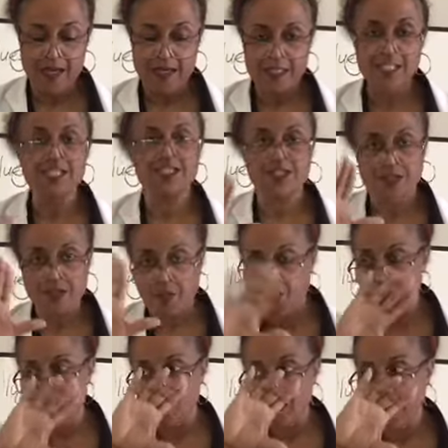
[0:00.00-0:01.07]
just
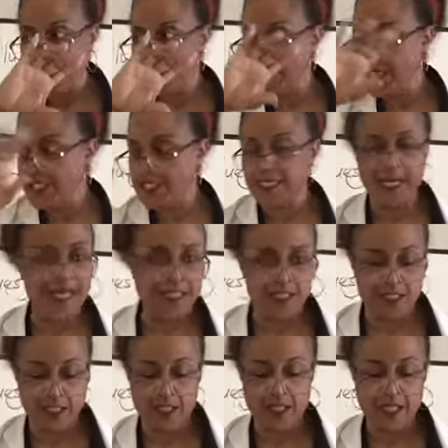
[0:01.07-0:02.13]
when you look in the
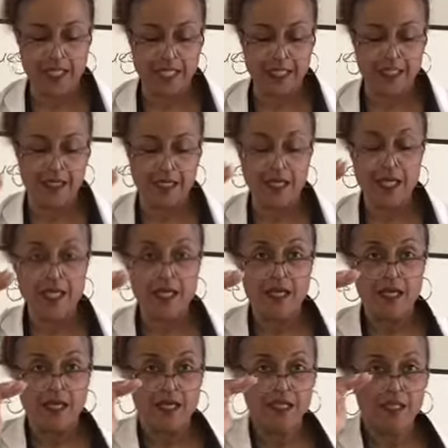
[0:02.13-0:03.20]
text, look at the
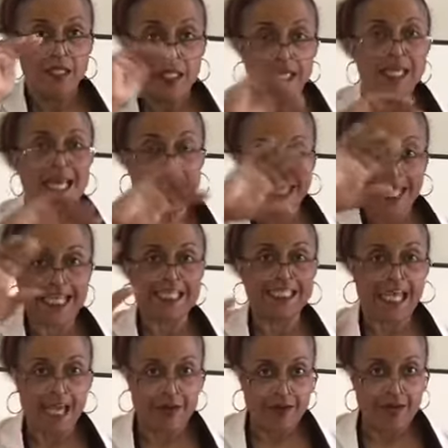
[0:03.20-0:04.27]

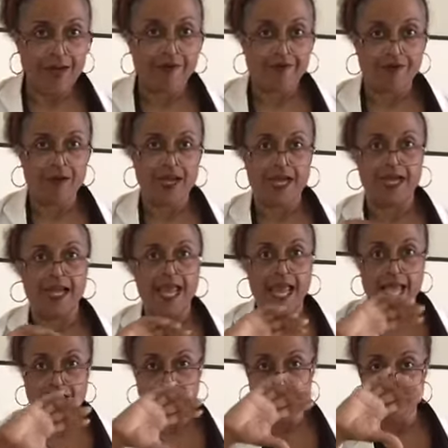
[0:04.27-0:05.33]
entire nephron,
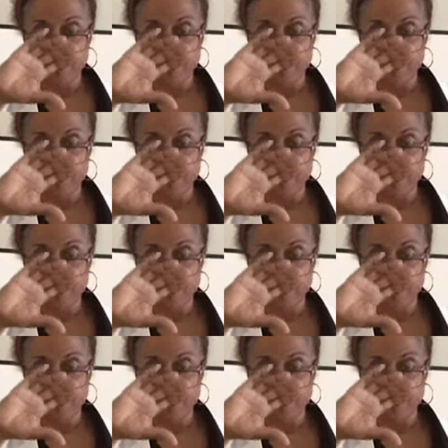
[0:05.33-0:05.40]
and you'll